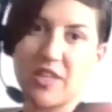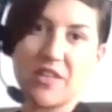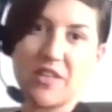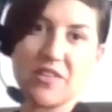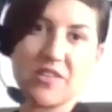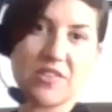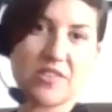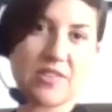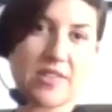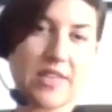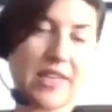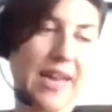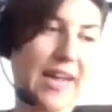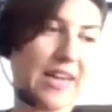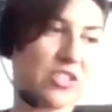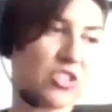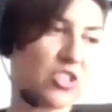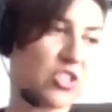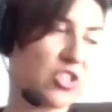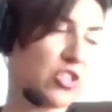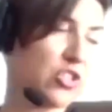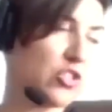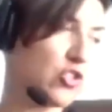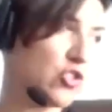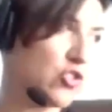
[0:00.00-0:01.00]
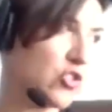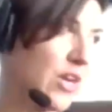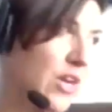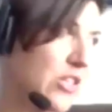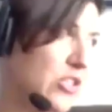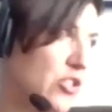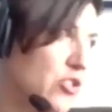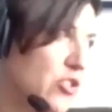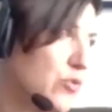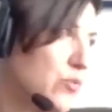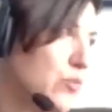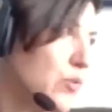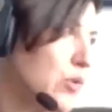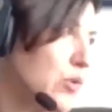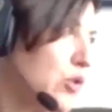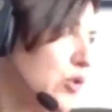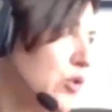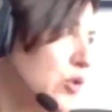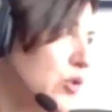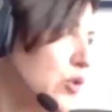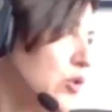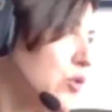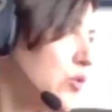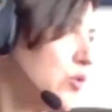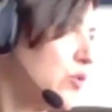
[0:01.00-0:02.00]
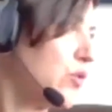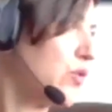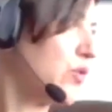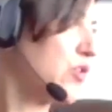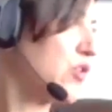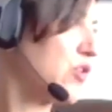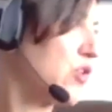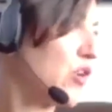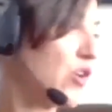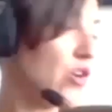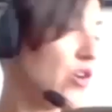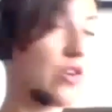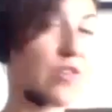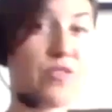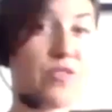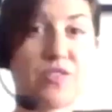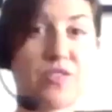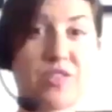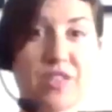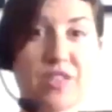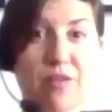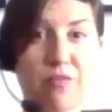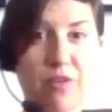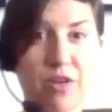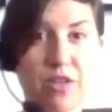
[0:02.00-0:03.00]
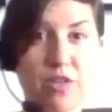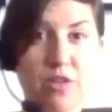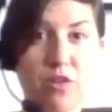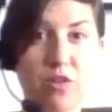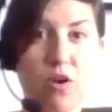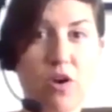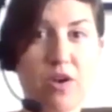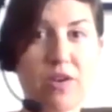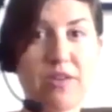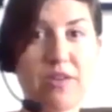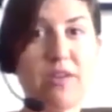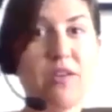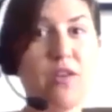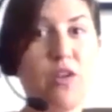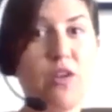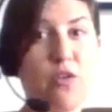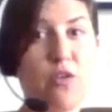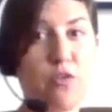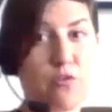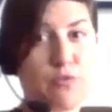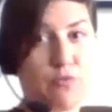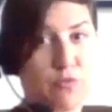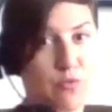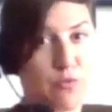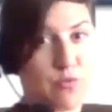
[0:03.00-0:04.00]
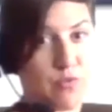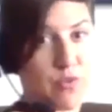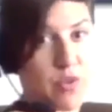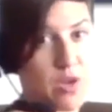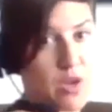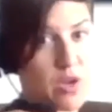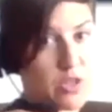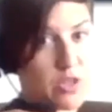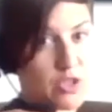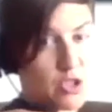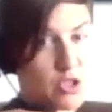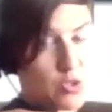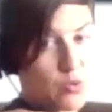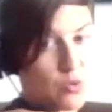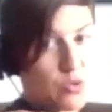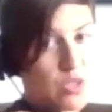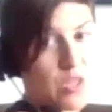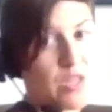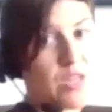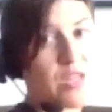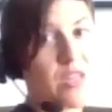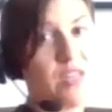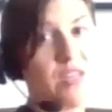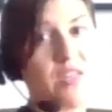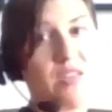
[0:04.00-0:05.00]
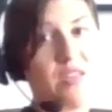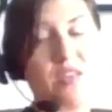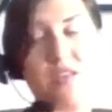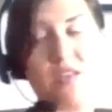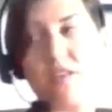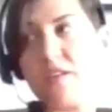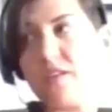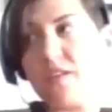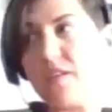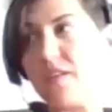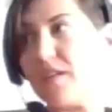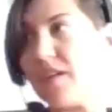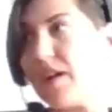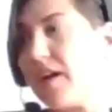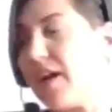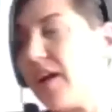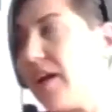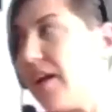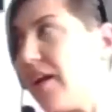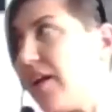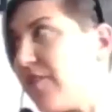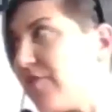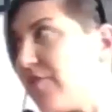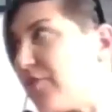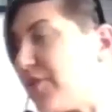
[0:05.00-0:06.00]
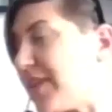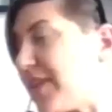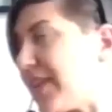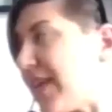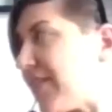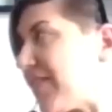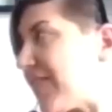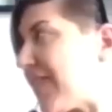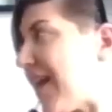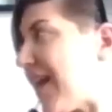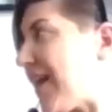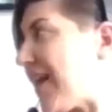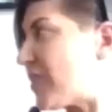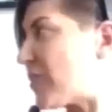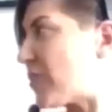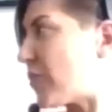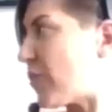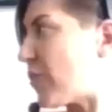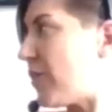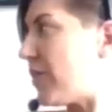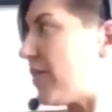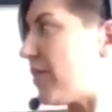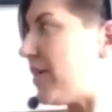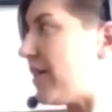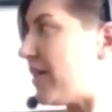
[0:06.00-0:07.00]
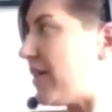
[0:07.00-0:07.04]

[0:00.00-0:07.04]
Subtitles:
This can actually stretch through the nerves that run along through the shoulder if we get that. So